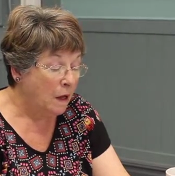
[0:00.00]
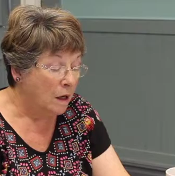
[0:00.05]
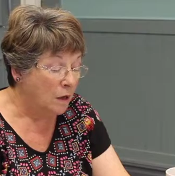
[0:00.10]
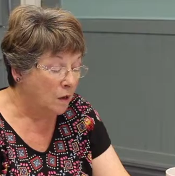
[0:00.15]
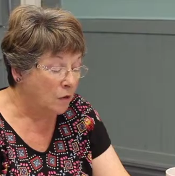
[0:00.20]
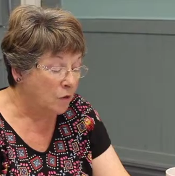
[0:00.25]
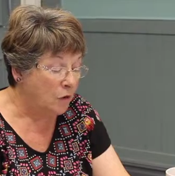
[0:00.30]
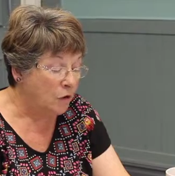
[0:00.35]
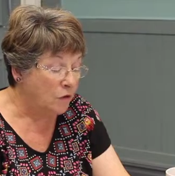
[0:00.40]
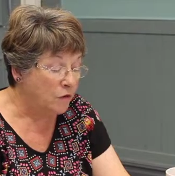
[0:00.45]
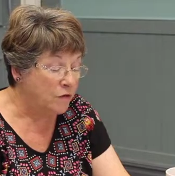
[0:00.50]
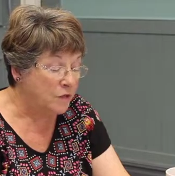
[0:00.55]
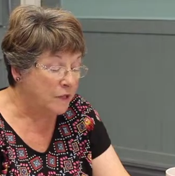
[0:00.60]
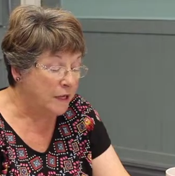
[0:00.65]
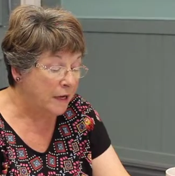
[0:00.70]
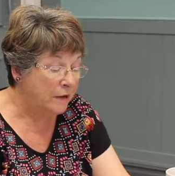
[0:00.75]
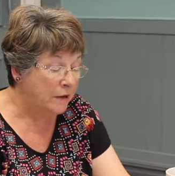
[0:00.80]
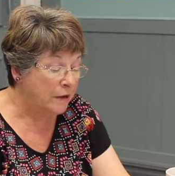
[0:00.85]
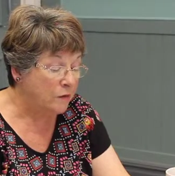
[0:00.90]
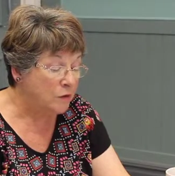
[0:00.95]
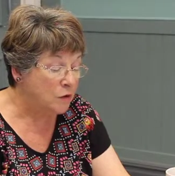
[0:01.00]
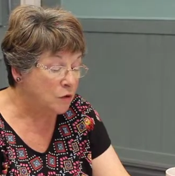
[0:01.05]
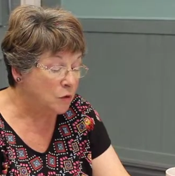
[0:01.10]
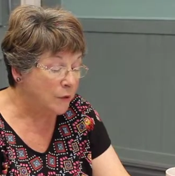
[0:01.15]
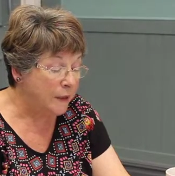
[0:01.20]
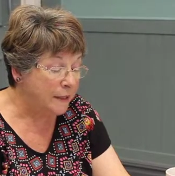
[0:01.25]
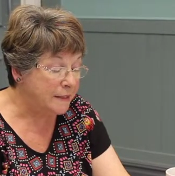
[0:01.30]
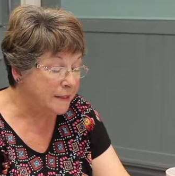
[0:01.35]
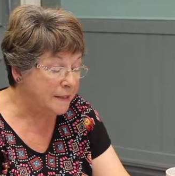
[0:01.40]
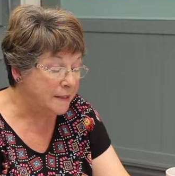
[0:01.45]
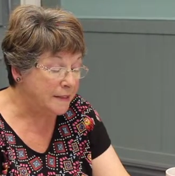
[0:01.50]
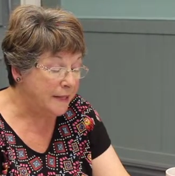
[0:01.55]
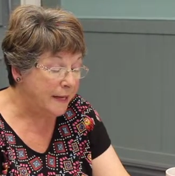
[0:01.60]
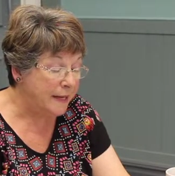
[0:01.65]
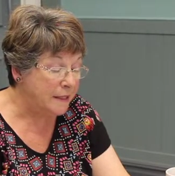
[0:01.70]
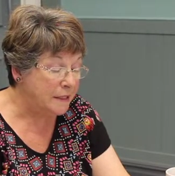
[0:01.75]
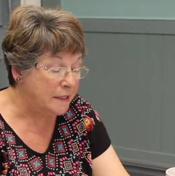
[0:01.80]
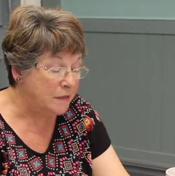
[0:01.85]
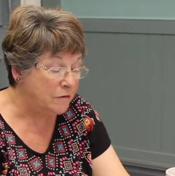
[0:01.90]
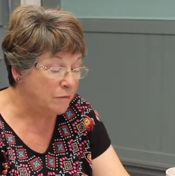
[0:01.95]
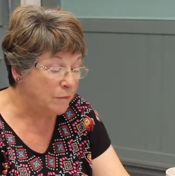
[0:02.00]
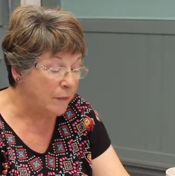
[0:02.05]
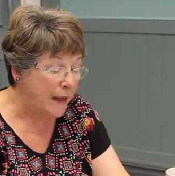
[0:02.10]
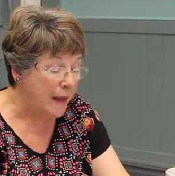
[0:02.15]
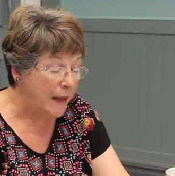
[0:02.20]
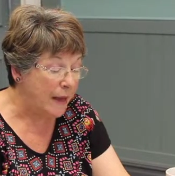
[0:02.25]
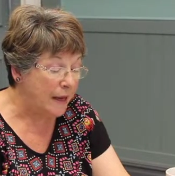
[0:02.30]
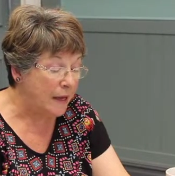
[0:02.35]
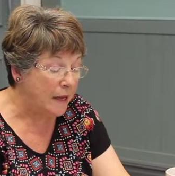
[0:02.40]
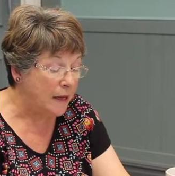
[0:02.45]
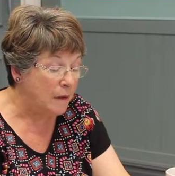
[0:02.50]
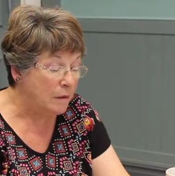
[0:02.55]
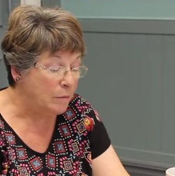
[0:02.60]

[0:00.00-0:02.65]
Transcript: At Grovetown on the 22nd of May,